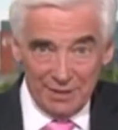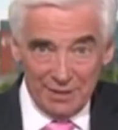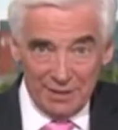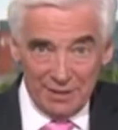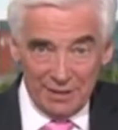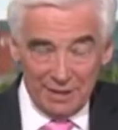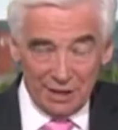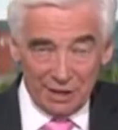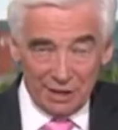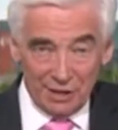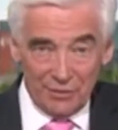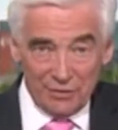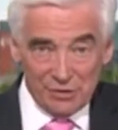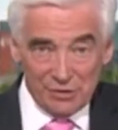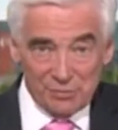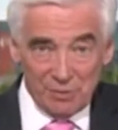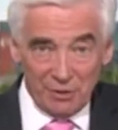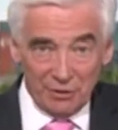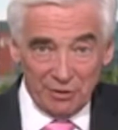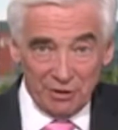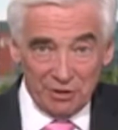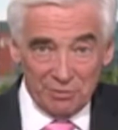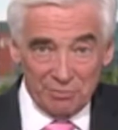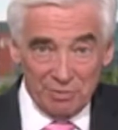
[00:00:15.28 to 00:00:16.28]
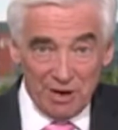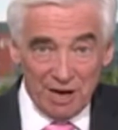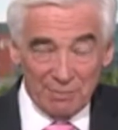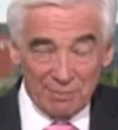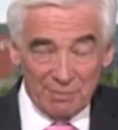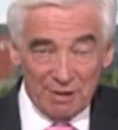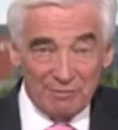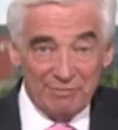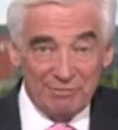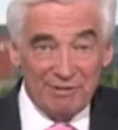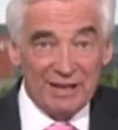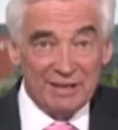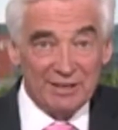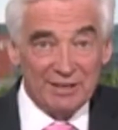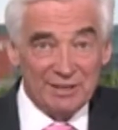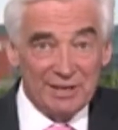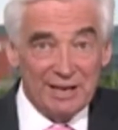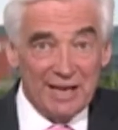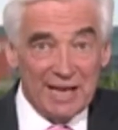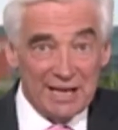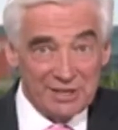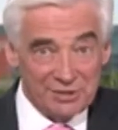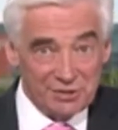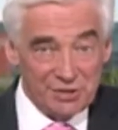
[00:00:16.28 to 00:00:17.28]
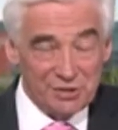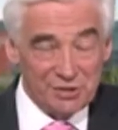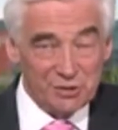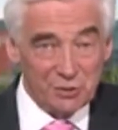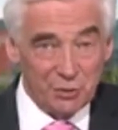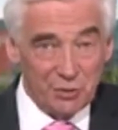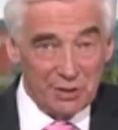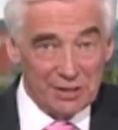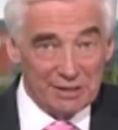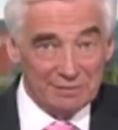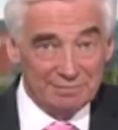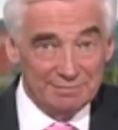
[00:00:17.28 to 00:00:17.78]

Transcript: Our correspondent Mark McFadden has the story.